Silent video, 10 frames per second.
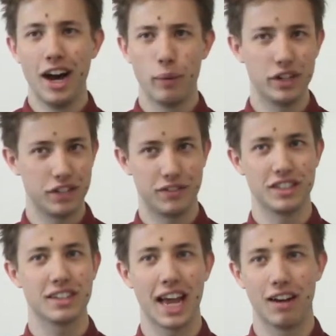which if you
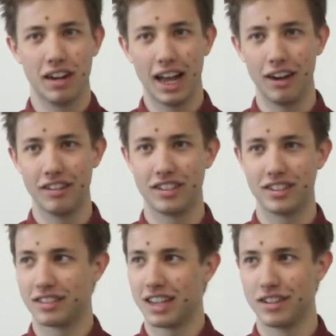say out loud
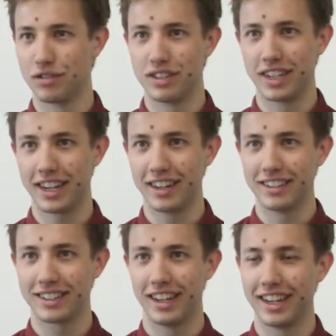just sounds
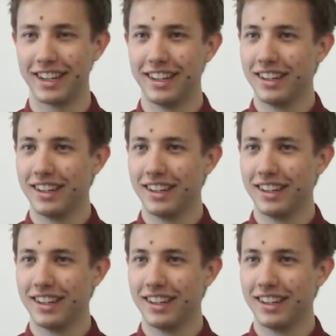ridiculous. Like,